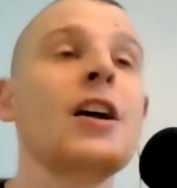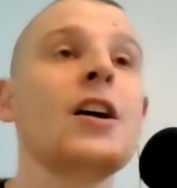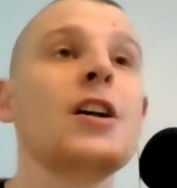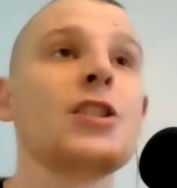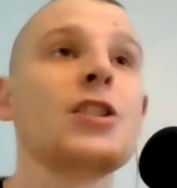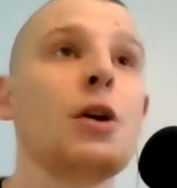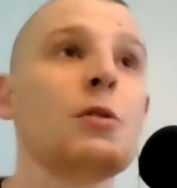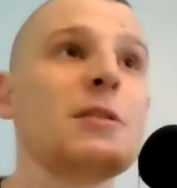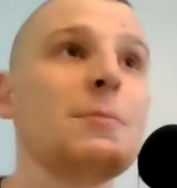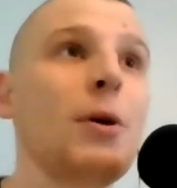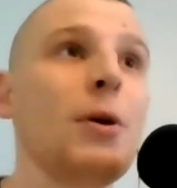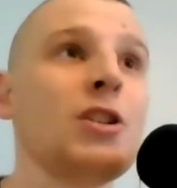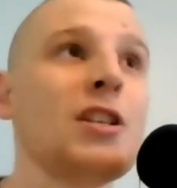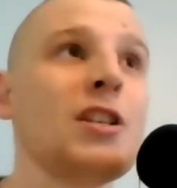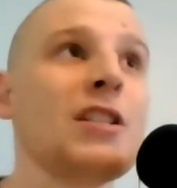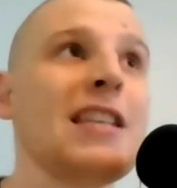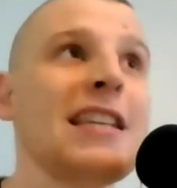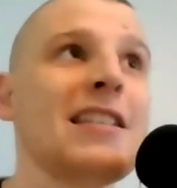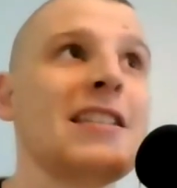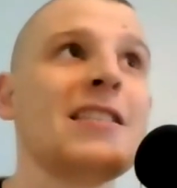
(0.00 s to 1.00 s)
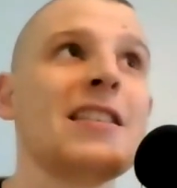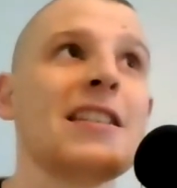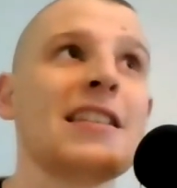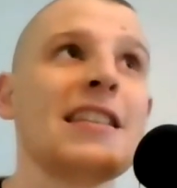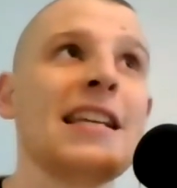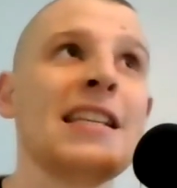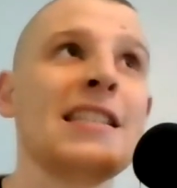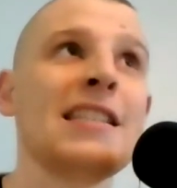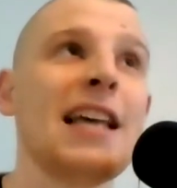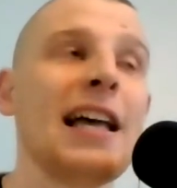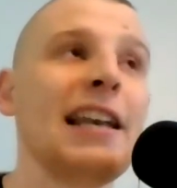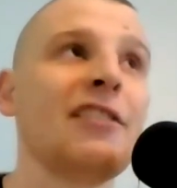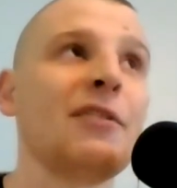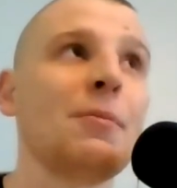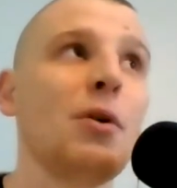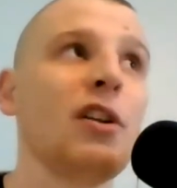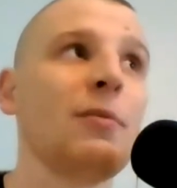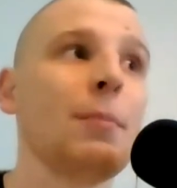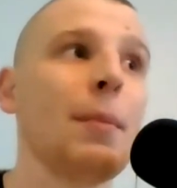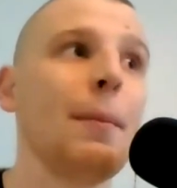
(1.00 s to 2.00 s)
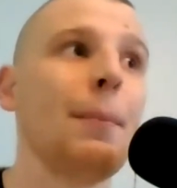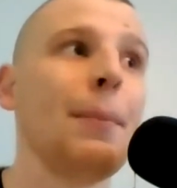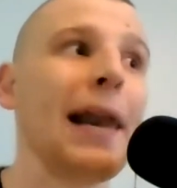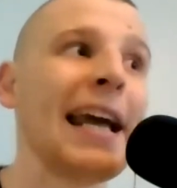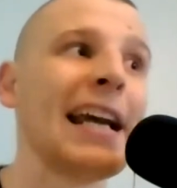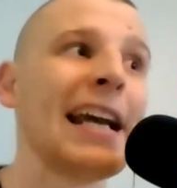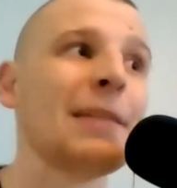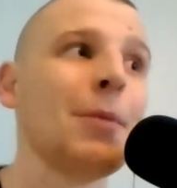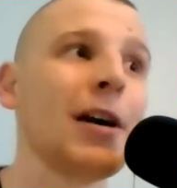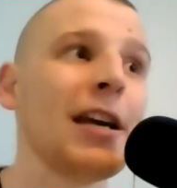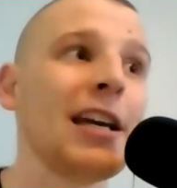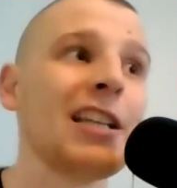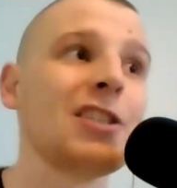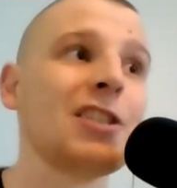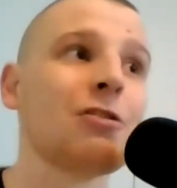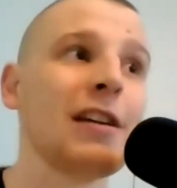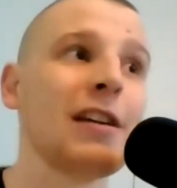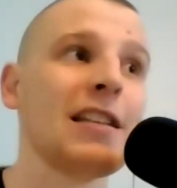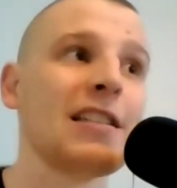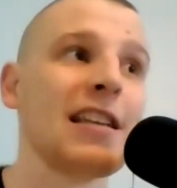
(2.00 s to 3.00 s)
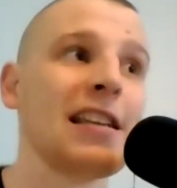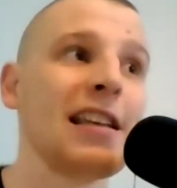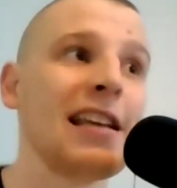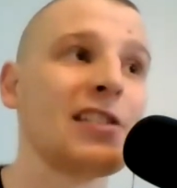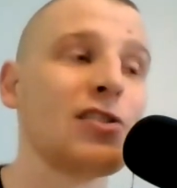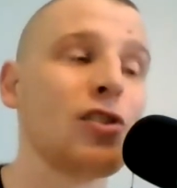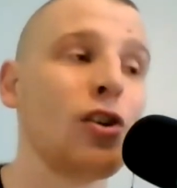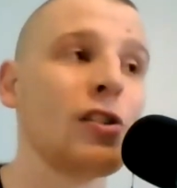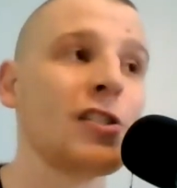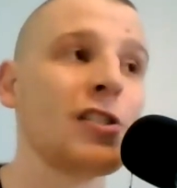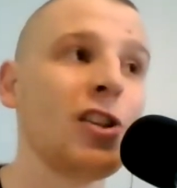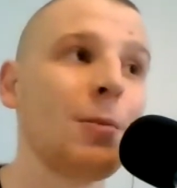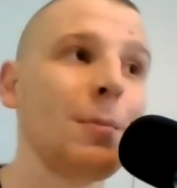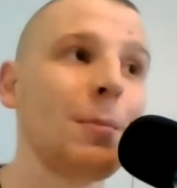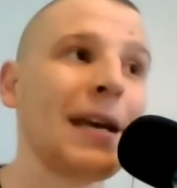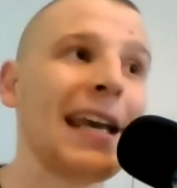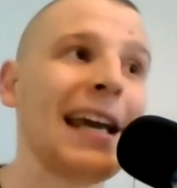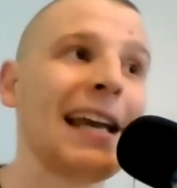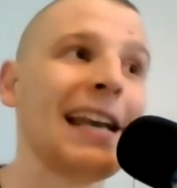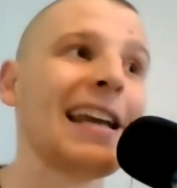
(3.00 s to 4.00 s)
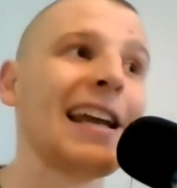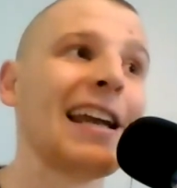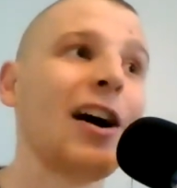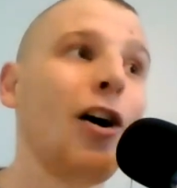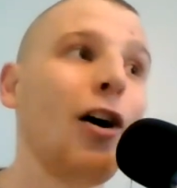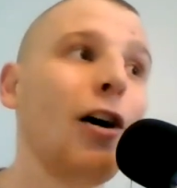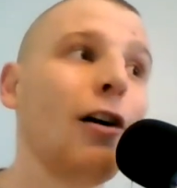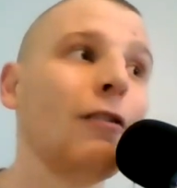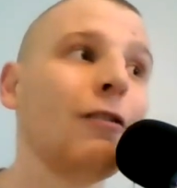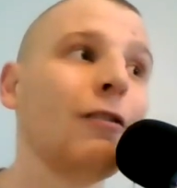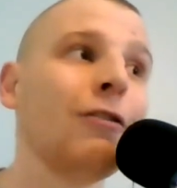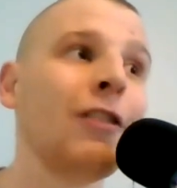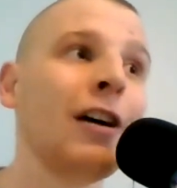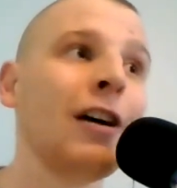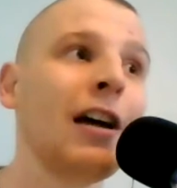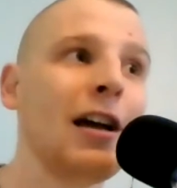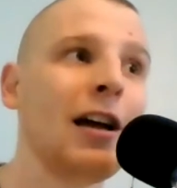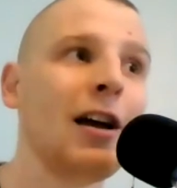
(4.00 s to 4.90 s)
So as much as this is a season that Liverpool have been plagued by injuries, it's also the beginning of,